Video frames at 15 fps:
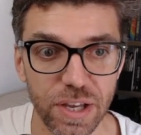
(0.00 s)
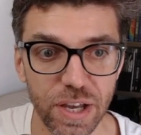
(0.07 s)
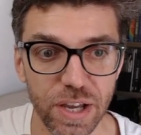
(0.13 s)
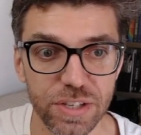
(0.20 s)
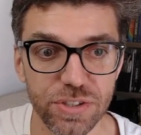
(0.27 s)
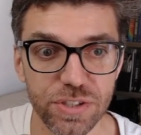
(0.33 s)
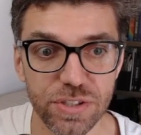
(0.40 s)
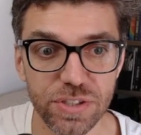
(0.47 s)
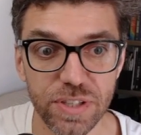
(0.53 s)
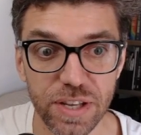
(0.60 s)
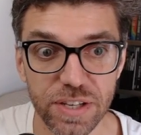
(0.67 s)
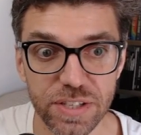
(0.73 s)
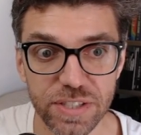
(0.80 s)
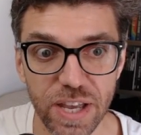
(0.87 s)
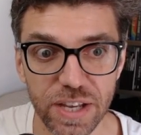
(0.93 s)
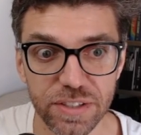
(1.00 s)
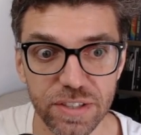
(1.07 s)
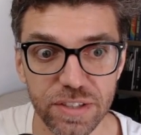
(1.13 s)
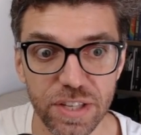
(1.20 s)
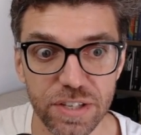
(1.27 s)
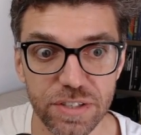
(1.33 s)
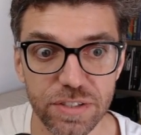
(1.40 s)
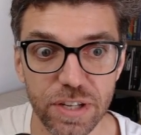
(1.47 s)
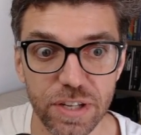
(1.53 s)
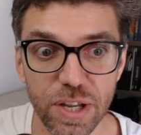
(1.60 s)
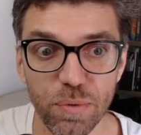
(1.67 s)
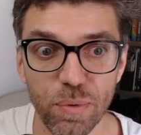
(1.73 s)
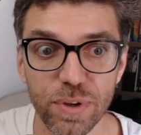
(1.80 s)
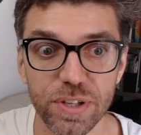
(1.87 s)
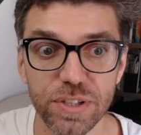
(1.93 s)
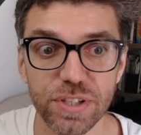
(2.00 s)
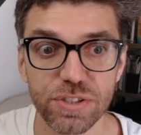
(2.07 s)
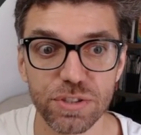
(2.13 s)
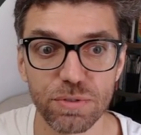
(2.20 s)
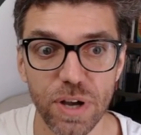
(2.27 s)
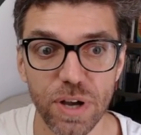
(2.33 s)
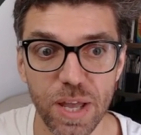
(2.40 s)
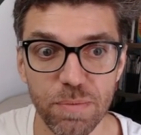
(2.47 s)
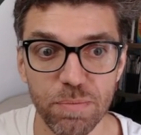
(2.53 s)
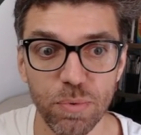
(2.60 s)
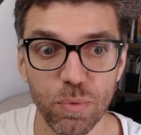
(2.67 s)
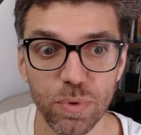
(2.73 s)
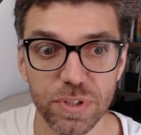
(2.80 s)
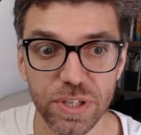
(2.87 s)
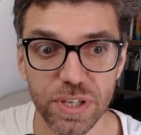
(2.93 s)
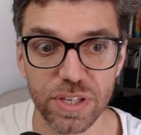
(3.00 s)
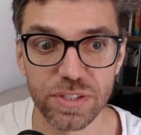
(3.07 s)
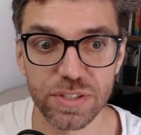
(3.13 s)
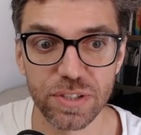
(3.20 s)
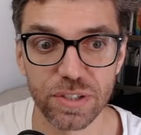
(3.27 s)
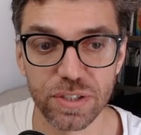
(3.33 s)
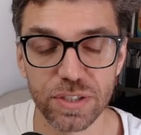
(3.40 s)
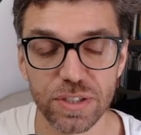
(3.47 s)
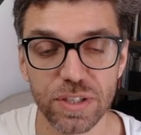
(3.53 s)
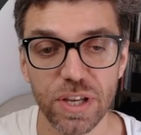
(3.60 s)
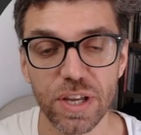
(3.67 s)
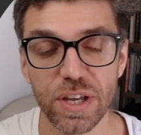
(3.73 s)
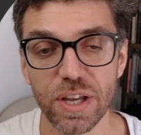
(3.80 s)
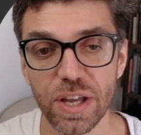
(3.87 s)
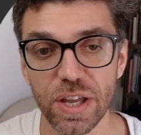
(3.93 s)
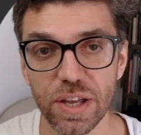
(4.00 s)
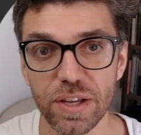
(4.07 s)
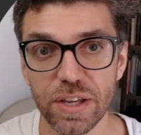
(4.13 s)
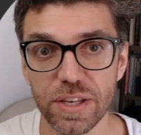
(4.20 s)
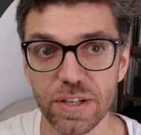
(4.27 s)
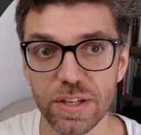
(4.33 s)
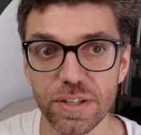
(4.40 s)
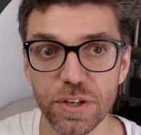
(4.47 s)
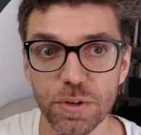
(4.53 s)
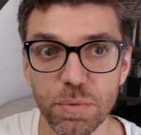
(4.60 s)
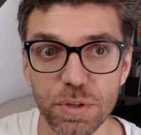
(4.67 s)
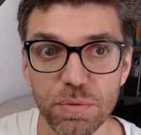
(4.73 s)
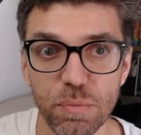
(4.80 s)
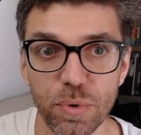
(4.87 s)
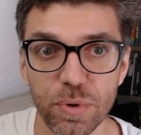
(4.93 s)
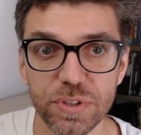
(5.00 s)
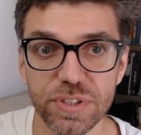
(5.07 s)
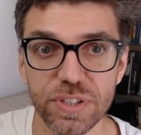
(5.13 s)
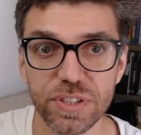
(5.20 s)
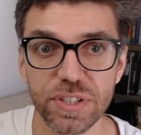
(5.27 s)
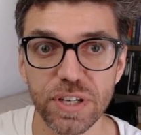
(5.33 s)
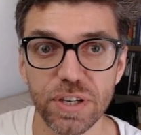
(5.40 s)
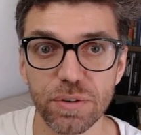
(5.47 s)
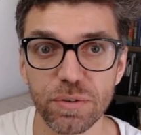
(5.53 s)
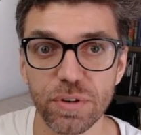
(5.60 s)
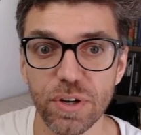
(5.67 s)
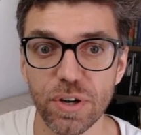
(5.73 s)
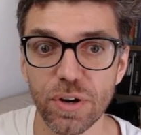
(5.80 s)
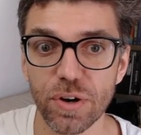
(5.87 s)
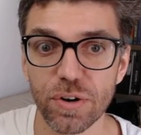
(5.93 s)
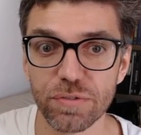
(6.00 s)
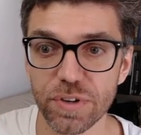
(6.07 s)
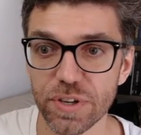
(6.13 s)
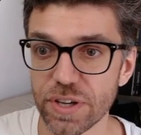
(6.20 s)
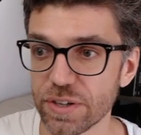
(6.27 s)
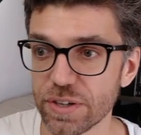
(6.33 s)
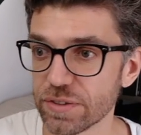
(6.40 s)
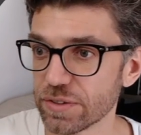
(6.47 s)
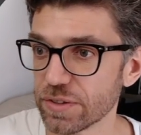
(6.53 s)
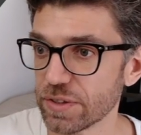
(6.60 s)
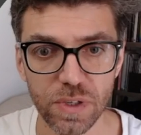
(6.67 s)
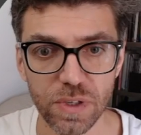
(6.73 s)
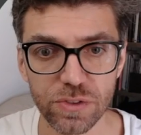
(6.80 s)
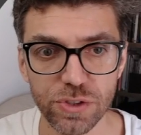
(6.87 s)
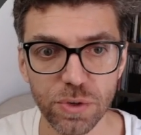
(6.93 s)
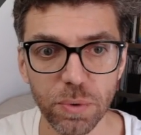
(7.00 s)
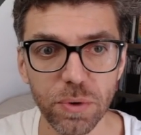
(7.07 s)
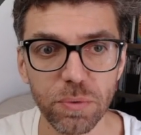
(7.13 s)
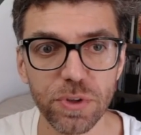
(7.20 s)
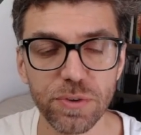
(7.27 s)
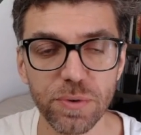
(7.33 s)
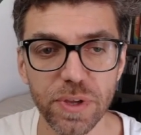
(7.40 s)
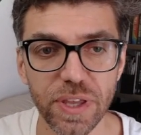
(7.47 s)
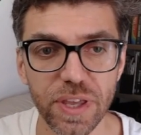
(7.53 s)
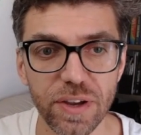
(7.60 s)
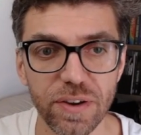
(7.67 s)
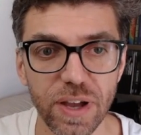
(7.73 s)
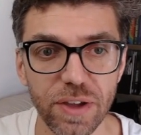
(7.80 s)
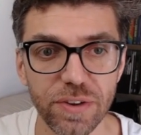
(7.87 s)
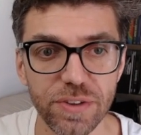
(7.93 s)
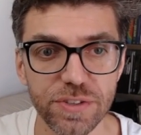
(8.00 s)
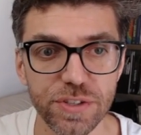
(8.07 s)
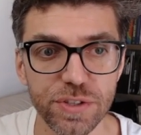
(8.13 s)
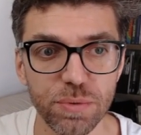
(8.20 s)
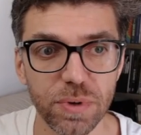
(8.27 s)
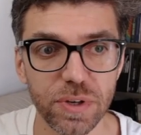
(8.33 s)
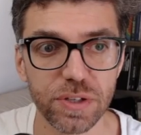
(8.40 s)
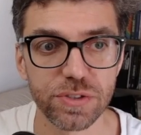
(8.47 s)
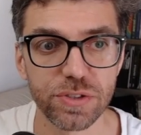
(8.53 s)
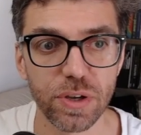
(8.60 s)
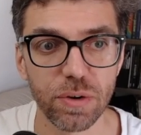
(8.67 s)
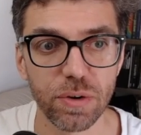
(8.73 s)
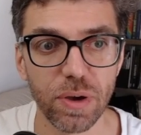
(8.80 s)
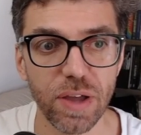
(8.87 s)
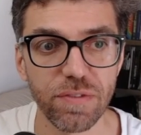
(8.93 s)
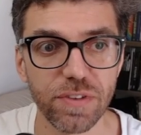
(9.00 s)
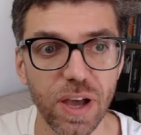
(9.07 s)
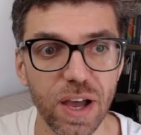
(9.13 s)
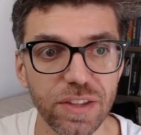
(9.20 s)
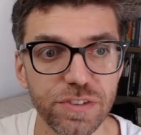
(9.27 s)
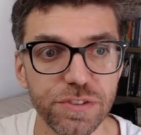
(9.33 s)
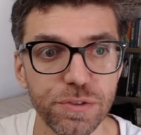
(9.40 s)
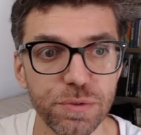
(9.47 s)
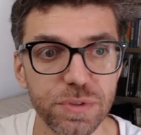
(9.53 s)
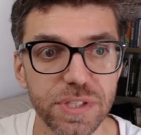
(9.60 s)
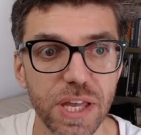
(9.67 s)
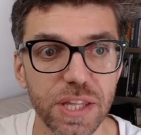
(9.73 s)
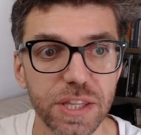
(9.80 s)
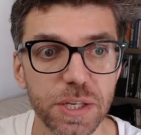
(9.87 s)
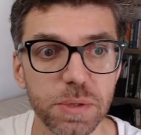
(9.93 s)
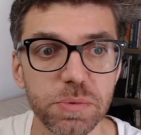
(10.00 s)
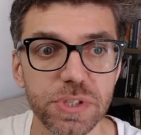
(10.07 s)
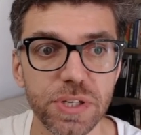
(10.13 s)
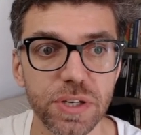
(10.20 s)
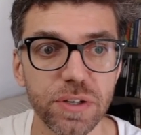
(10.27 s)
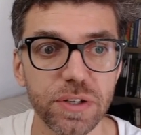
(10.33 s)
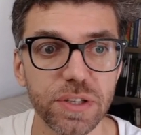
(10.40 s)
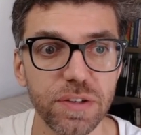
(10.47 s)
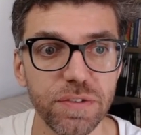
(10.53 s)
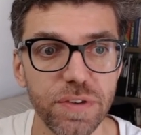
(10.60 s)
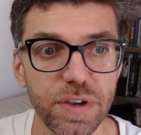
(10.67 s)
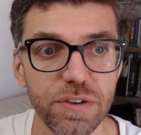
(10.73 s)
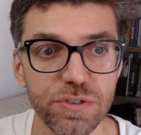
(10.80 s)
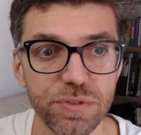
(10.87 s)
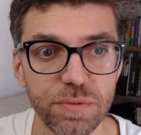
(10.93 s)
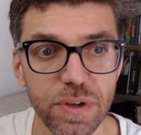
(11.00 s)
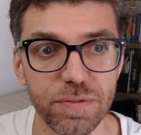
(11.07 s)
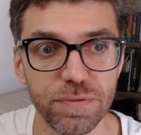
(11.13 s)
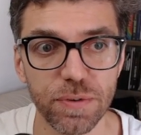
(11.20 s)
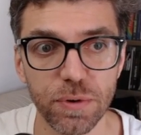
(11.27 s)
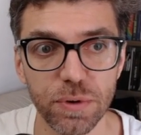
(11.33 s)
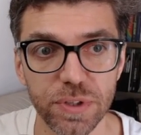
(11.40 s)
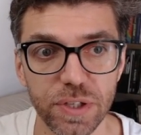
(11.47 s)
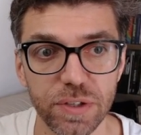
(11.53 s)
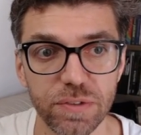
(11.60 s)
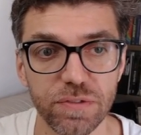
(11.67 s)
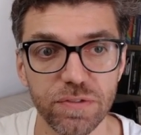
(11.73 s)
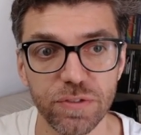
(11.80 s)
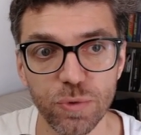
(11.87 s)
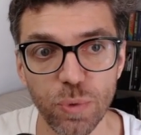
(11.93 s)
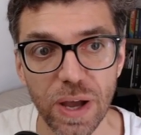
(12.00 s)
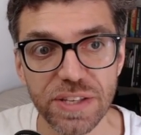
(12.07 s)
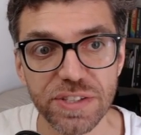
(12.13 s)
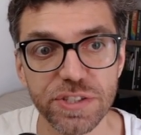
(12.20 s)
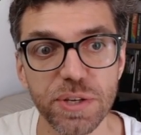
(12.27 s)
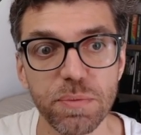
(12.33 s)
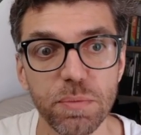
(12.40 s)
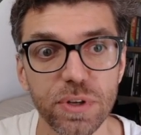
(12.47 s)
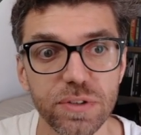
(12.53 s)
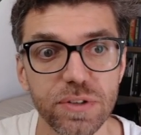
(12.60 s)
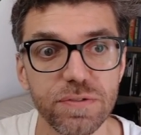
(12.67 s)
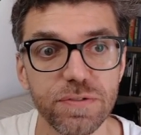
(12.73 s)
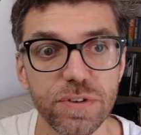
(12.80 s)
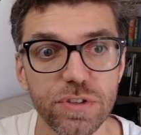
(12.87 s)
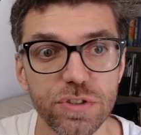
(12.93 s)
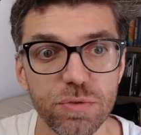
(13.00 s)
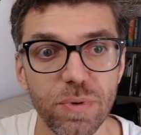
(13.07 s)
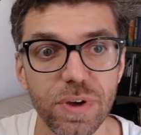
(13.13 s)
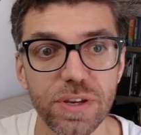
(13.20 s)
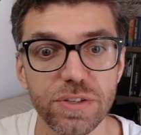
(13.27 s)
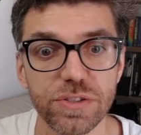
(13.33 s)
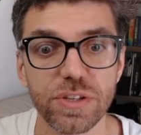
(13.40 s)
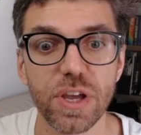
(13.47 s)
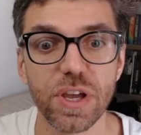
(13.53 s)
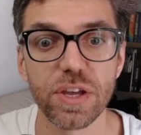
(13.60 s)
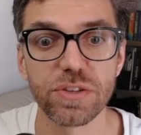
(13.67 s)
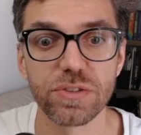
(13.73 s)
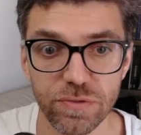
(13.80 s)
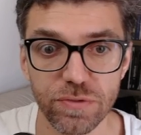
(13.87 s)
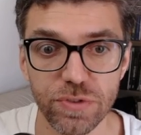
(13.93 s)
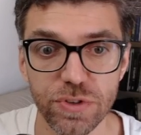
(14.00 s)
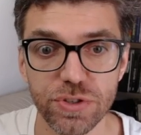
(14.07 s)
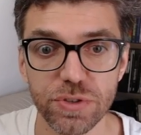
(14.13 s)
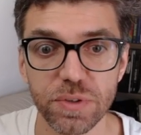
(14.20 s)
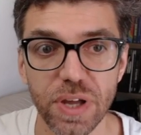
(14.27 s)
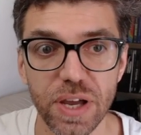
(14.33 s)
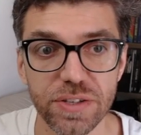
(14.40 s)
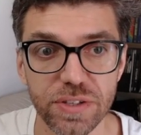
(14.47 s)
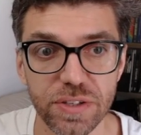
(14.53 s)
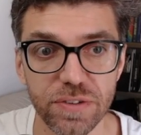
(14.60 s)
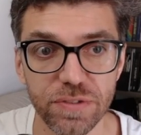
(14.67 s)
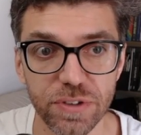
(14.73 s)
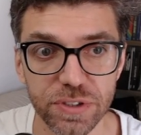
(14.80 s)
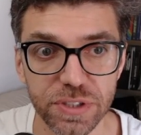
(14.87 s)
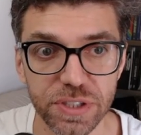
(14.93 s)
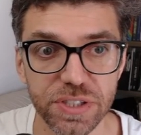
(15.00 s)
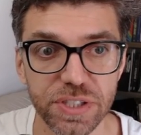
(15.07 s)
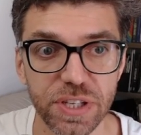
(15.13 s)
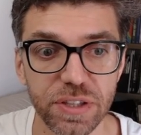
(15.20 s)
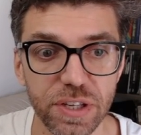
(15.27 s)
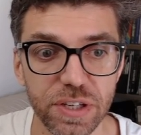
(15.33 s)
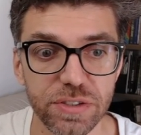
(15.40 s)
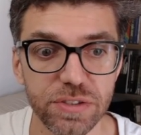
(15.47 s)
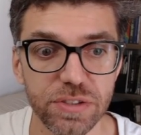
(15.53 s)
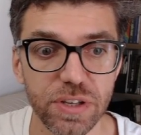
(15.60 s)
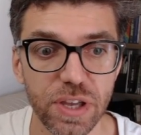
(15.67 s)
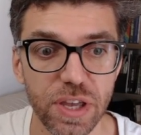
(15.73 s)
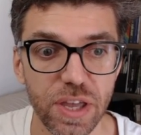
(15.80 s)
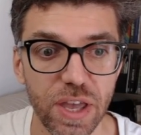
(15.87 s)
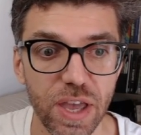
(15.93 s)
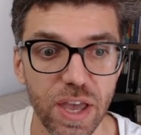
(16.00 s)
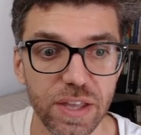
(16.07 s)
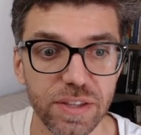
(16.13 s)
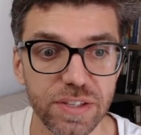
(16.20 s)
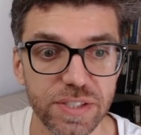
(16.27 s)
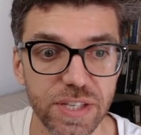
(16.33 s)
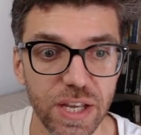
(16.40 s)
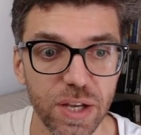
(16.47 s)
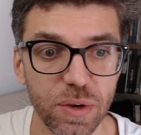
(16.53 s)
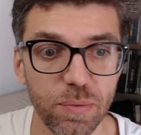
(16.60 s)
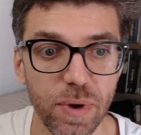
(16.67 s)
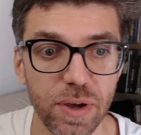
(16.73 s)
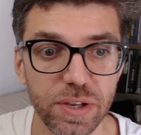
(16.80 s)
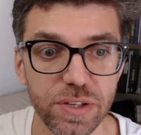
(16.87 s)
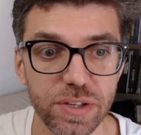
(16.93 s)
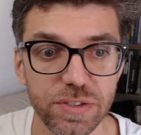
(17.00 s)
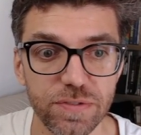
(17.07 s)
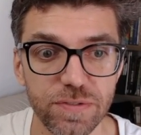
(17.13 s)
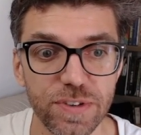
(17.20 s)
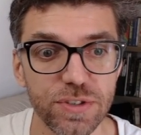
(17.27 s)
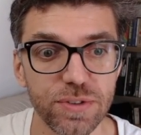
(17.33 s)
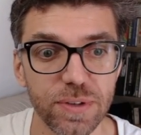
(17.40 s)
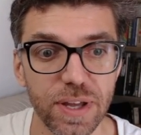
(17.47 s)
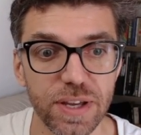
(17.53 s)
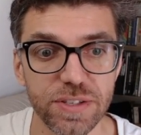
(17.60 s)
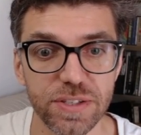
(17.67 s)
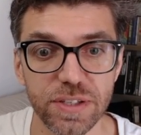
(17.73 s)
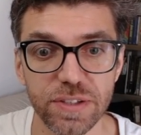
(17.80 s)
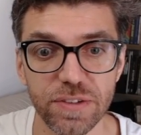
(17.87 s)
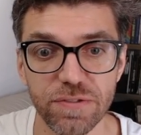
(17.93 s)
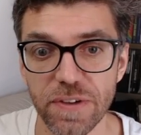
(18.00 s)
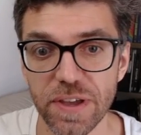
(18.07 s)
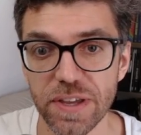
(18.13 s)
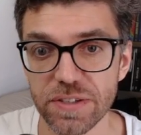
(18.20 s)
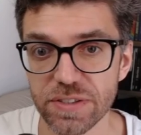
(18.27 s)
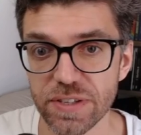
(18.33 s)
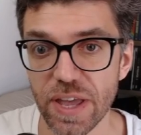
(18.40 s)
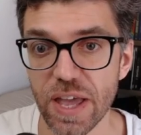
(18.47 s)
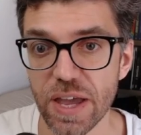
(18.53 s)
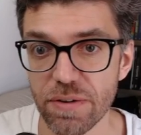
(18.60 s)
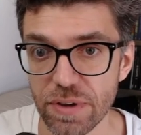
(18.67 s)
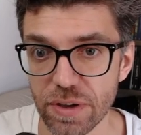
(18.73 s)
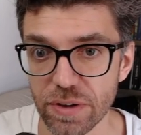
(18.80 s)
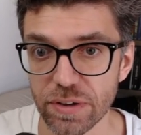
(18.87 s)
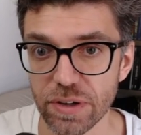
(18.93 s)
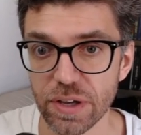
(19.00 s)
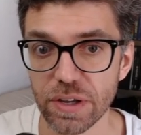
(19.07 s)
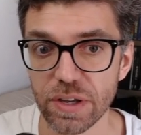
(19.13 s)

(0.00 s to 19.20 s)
I just dissected this and I want to describe what he's done in a little bit more detail over here. So what are we doing here? How does this work? So I've got two setups here. They're very straightforward and quite similar. The first one is visualizing the vertex index, and the second one is visualizing the face area.